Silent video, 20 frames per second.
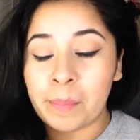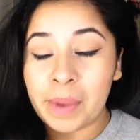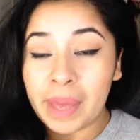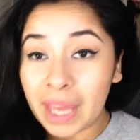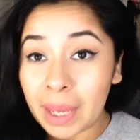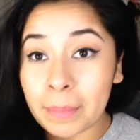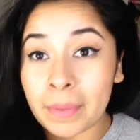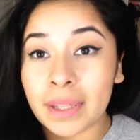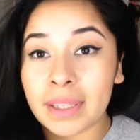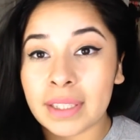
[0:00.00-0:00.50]

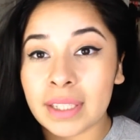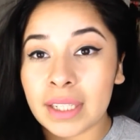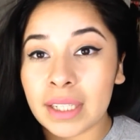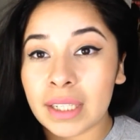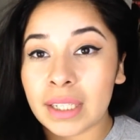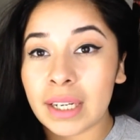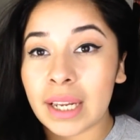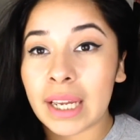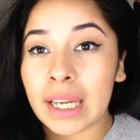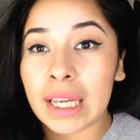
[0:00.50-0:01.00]
pigmented.
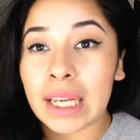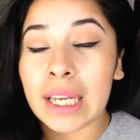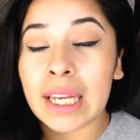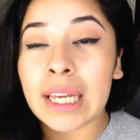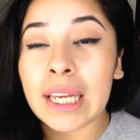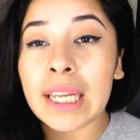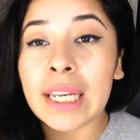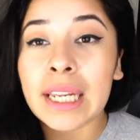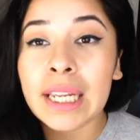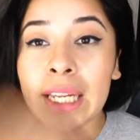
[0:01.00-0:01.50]
Like,
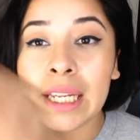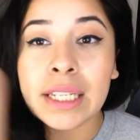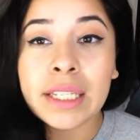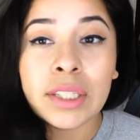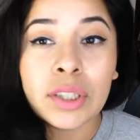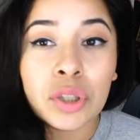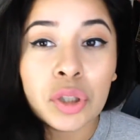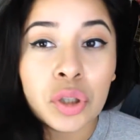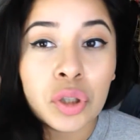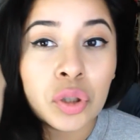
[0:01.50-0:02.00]
it
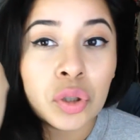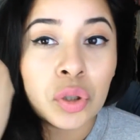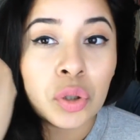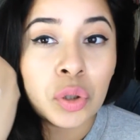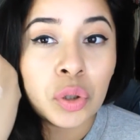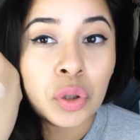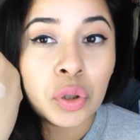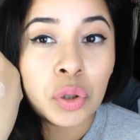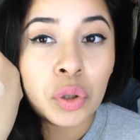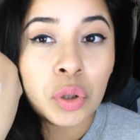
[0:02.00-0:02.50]
is
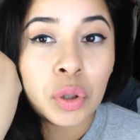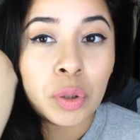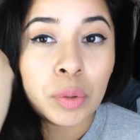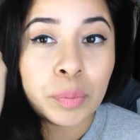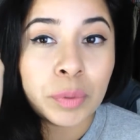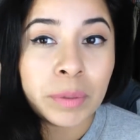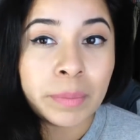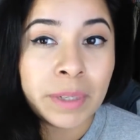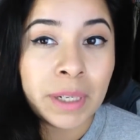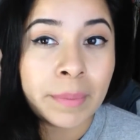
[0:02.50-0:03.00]

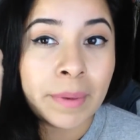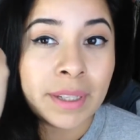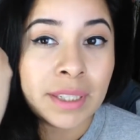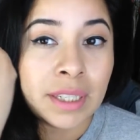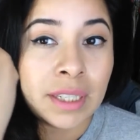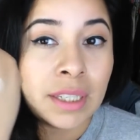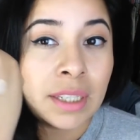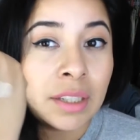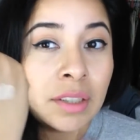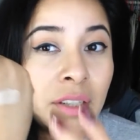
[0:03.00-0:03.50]
super
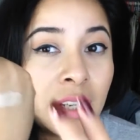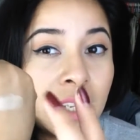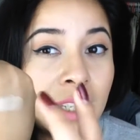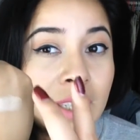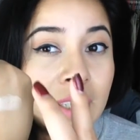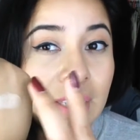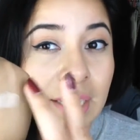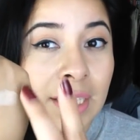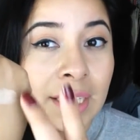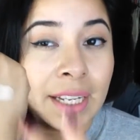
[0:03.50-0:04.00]
pigmented. As you can
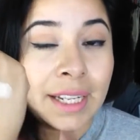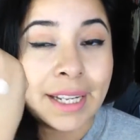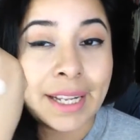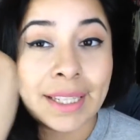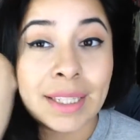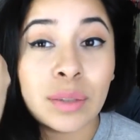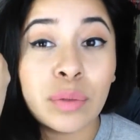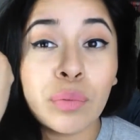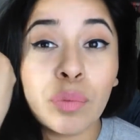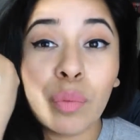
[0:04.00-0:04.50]
see, like,
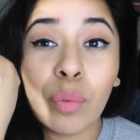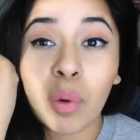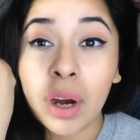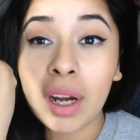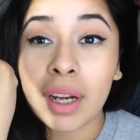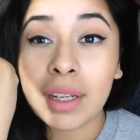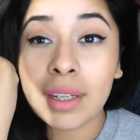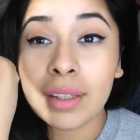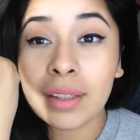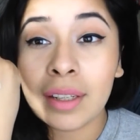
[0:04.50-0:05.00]
that's
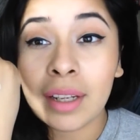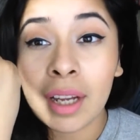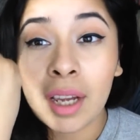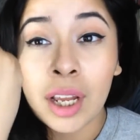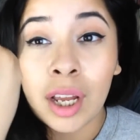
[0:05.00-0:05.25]
one